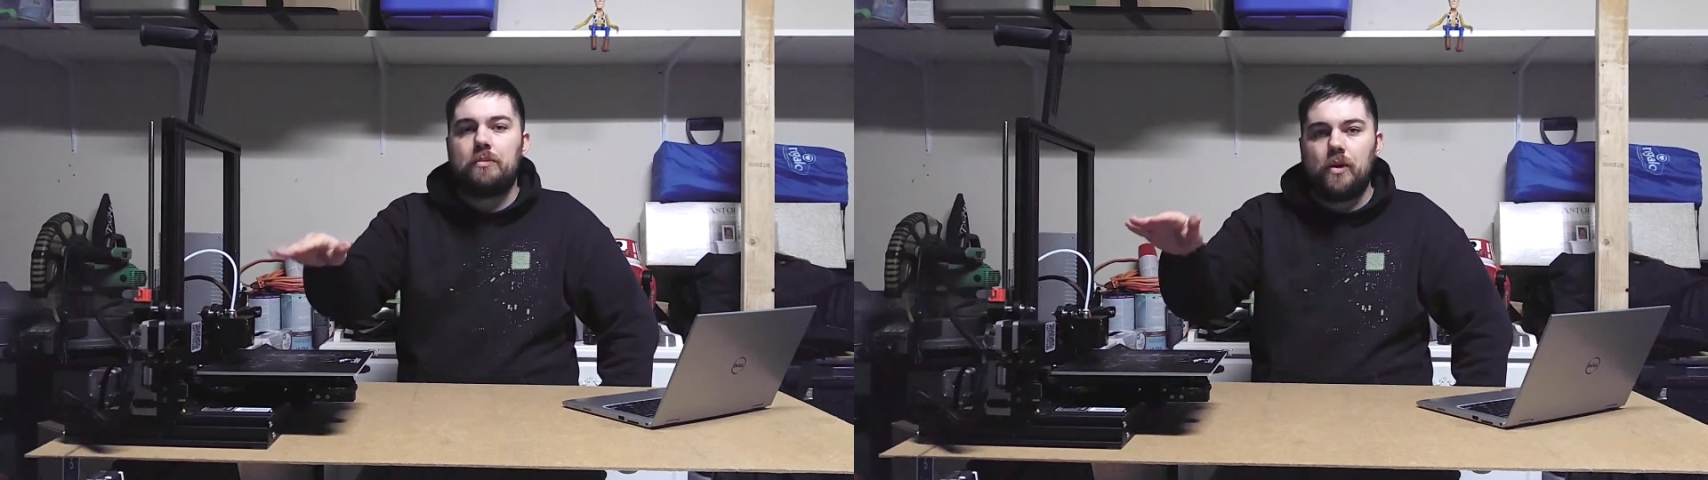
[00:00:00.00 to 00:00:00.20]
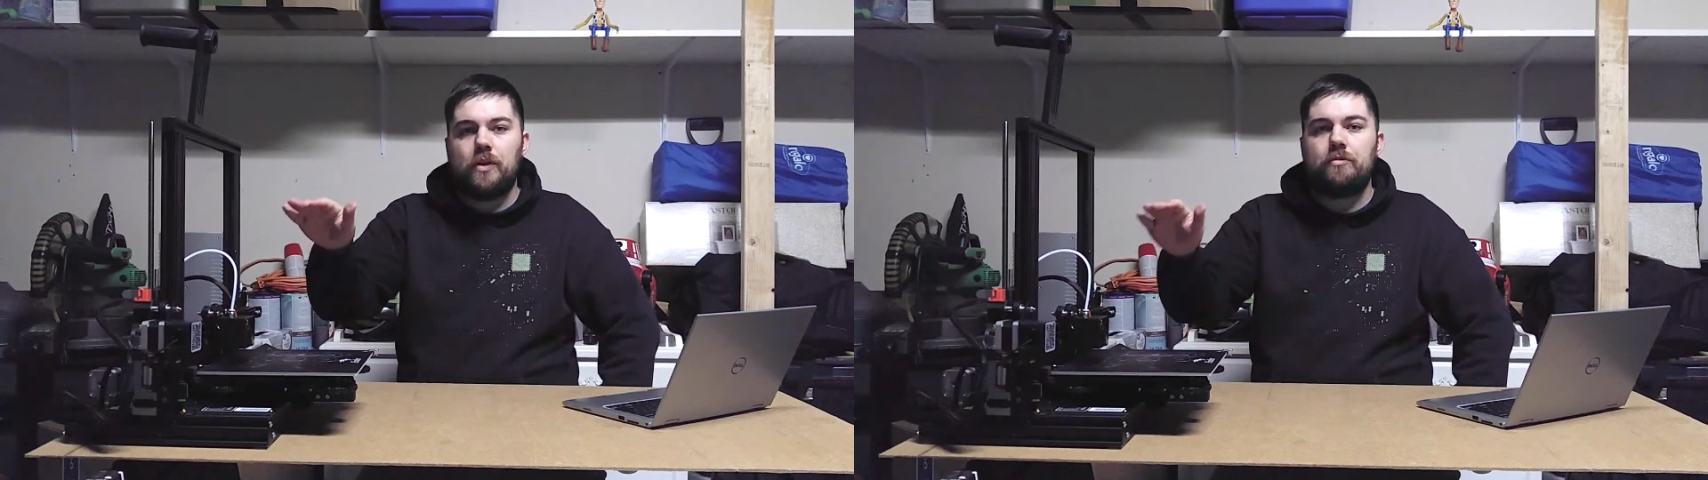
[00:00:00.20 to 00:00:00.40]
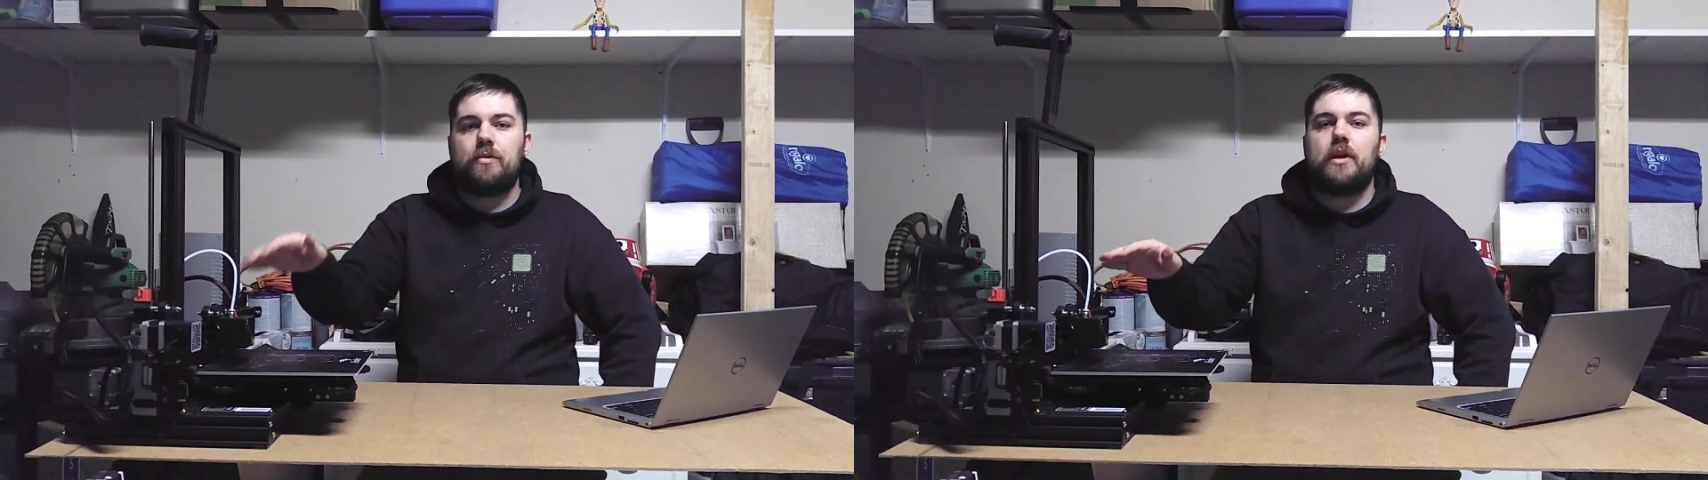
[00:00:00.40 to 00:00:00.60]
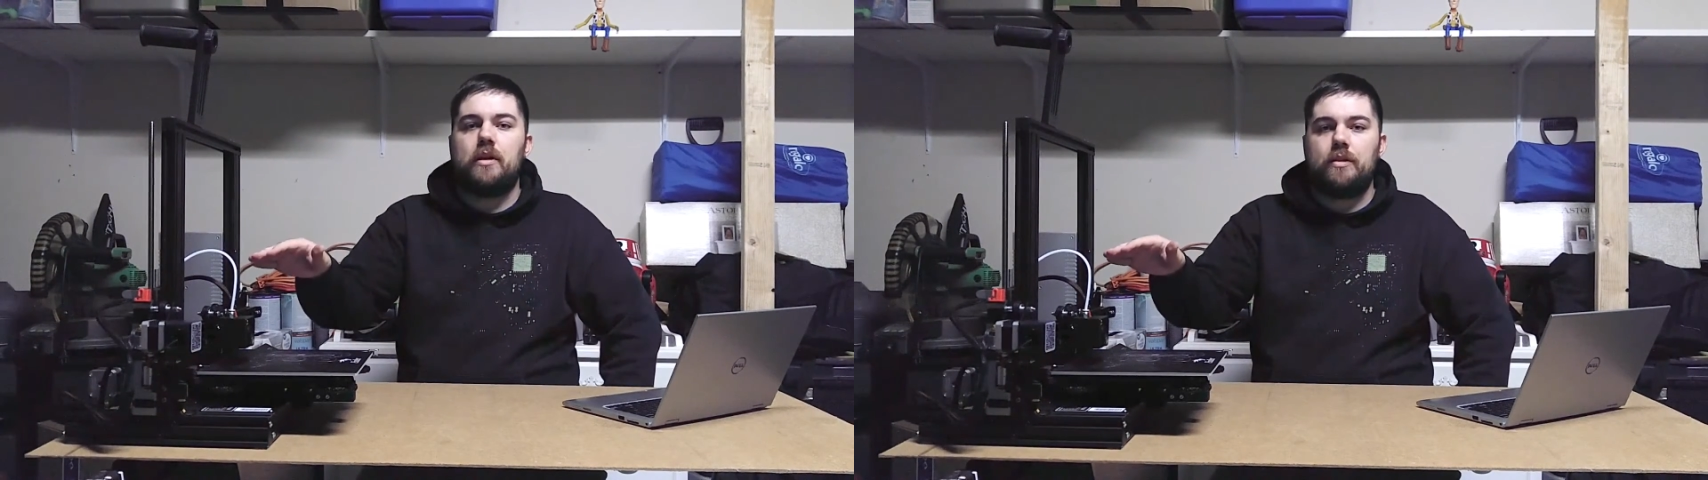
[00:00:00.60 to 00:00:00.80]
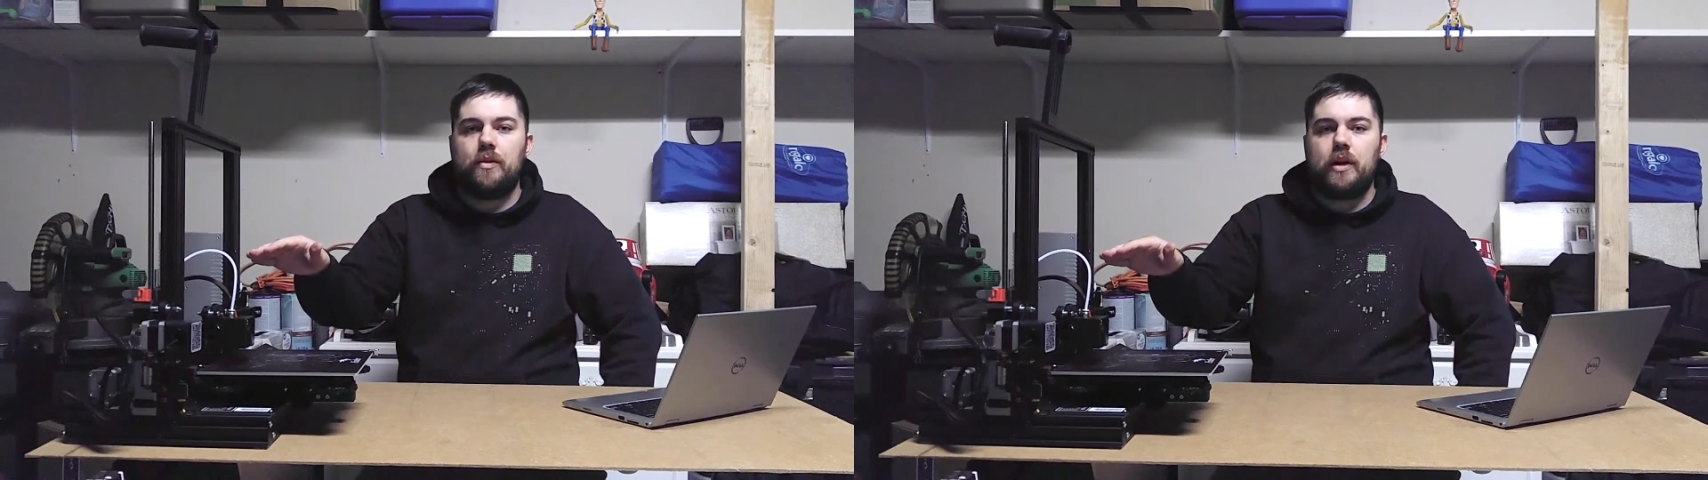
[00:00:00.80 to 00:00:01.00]
on the
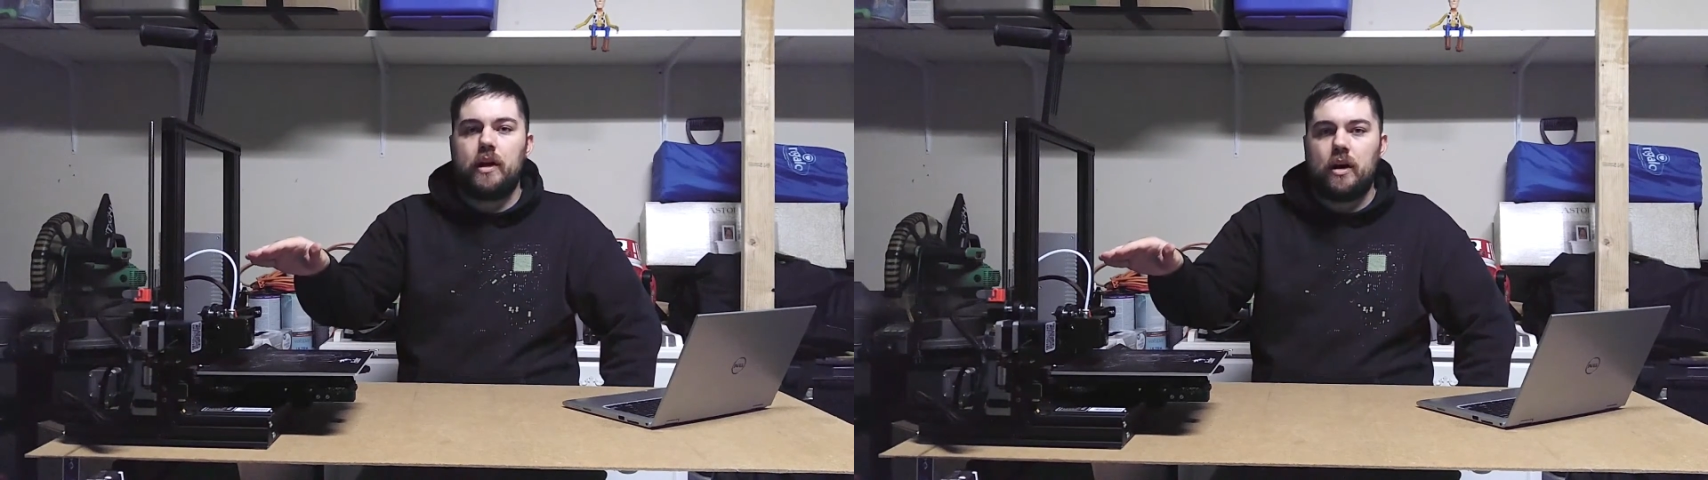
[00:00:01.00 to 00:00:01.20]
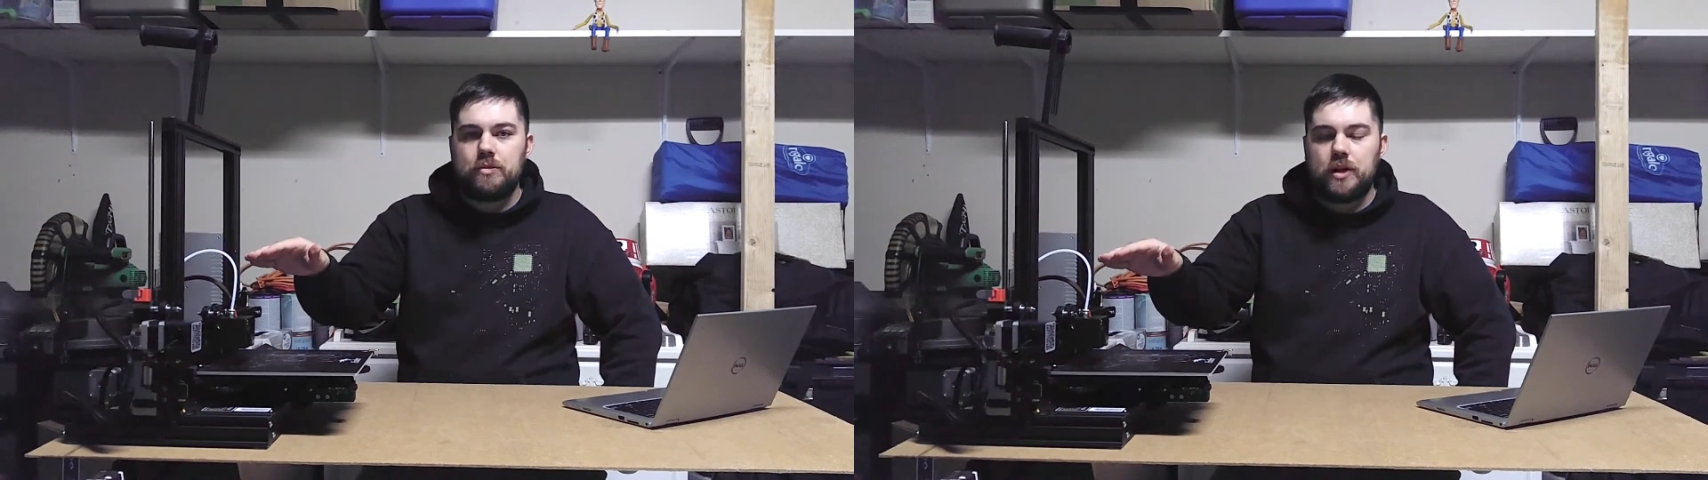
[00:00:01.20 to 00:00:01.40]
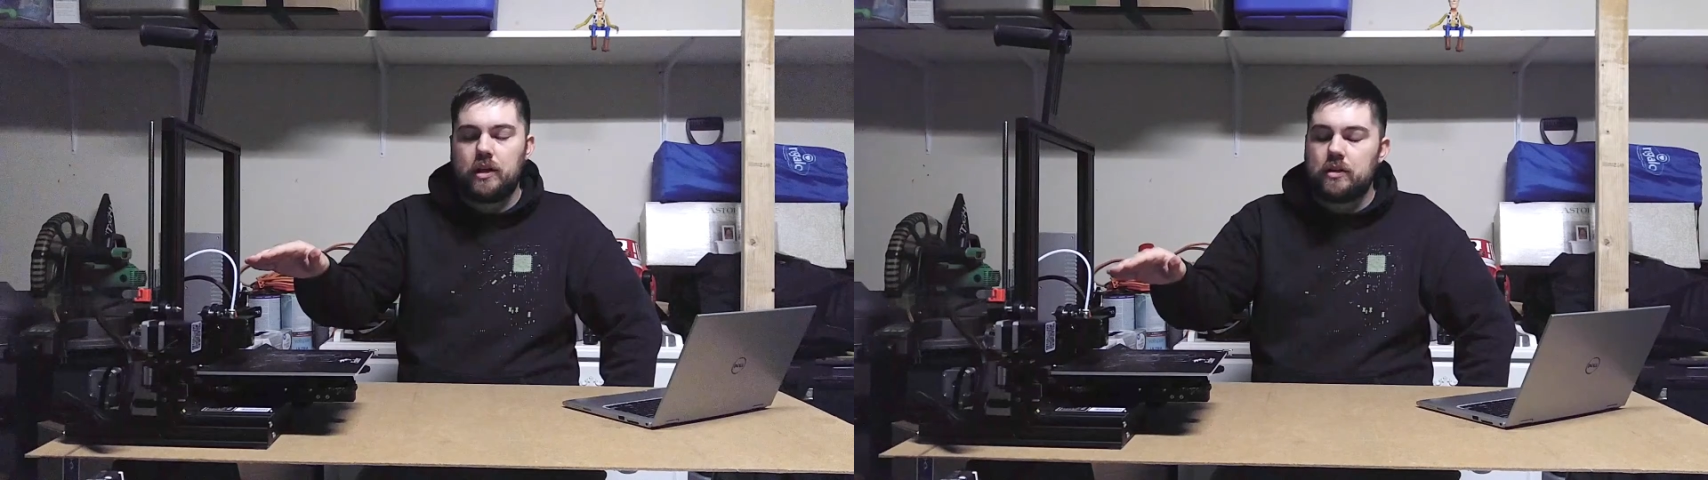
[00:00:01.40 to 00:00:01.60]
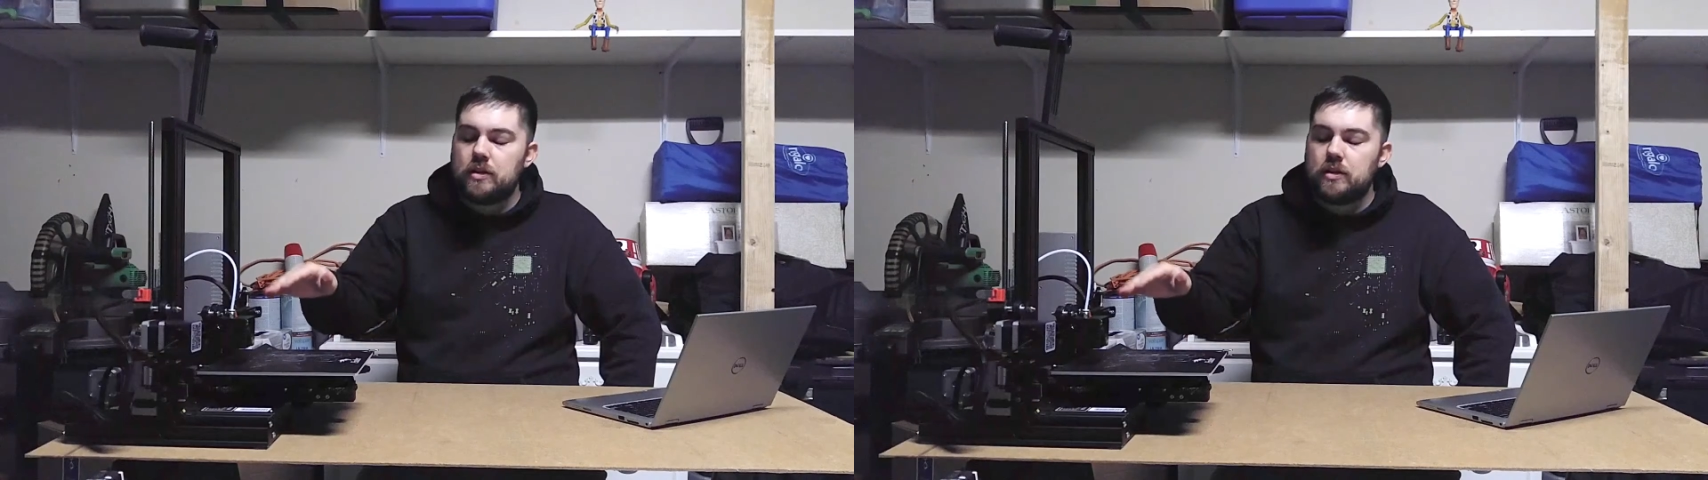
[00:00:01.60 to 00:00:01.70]
3D object.